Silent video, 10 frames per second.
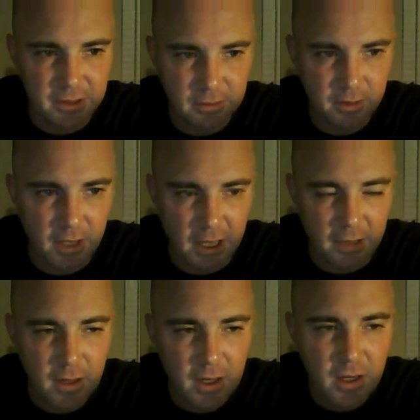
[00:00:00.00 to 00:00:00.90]
Okay,
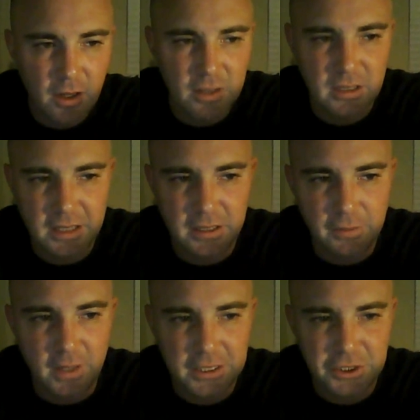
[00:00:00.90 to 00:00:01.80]
there's a lot of
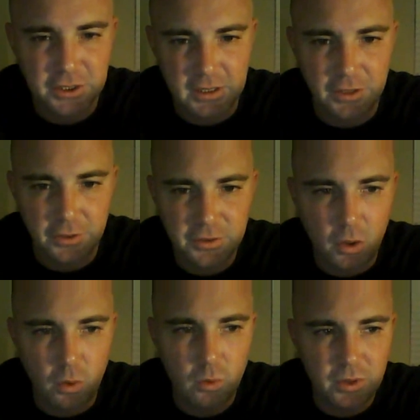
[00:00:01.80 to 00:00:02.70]
deflection, and there's
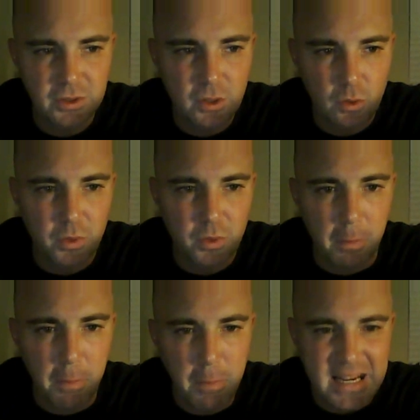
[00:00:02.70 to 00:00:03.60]
no real
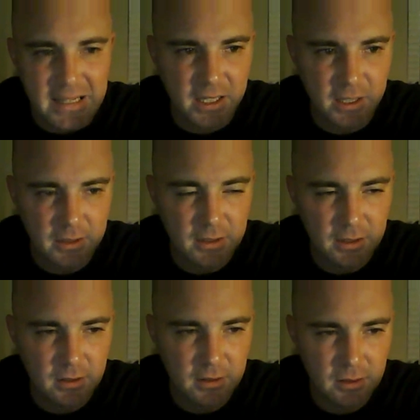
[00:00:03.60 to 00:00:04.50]
meat.
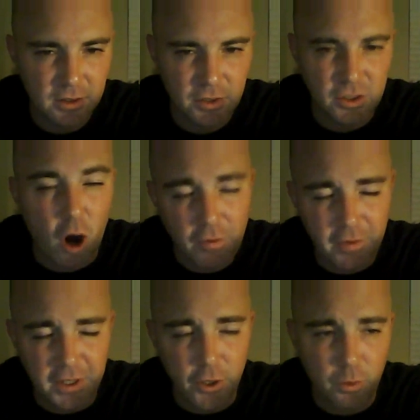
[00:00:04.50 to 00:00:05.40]
There's
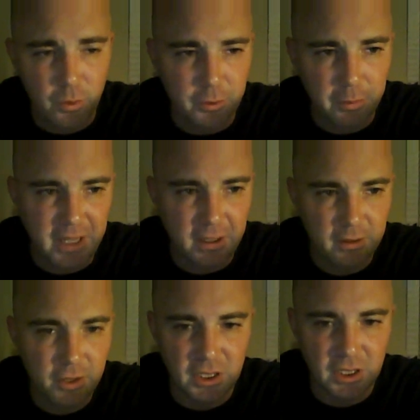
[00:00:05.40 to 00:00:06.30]
often no real meat.
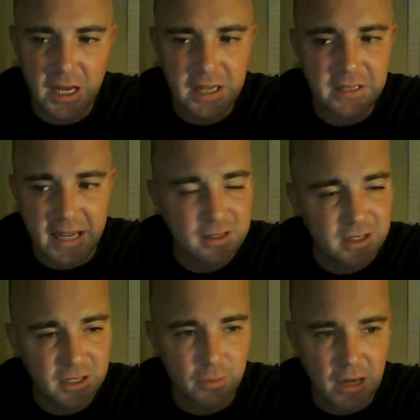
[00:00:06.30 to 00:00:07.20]
There's a lot of
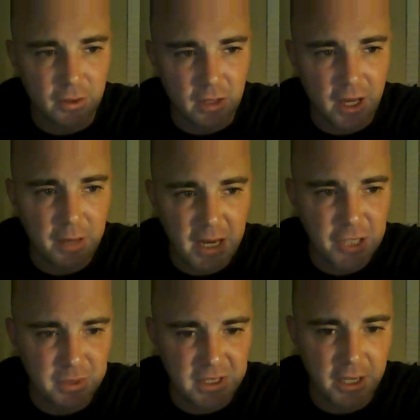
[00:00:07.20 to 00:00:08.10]
dancing around, a lot of mashed
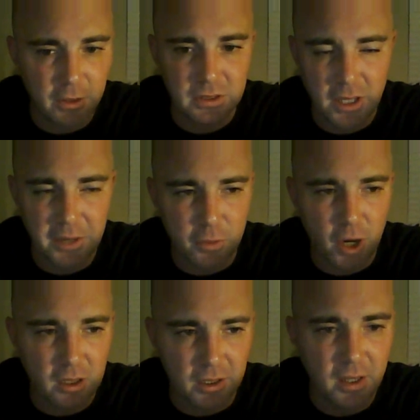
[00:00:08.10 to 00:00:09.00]
potatoes, a lot of
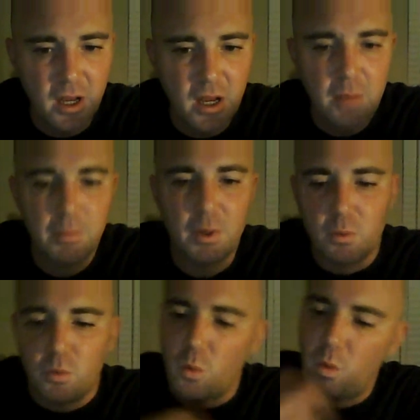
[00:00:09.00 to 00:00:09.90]
broccoli, but
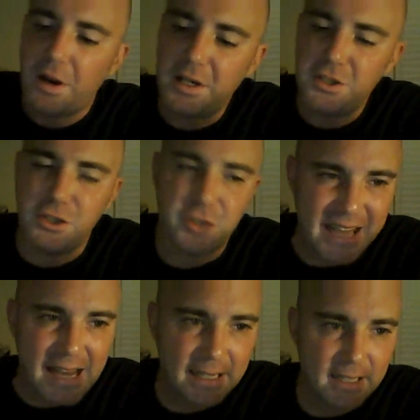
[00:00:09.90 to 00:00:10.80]
where is your
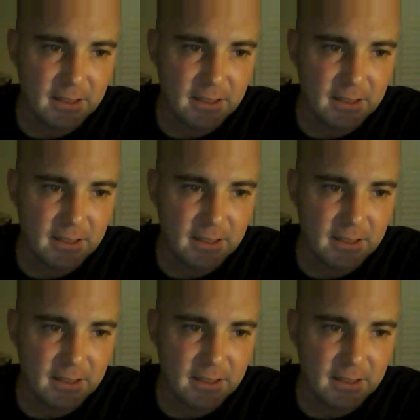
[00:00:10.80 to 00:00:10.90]
steak?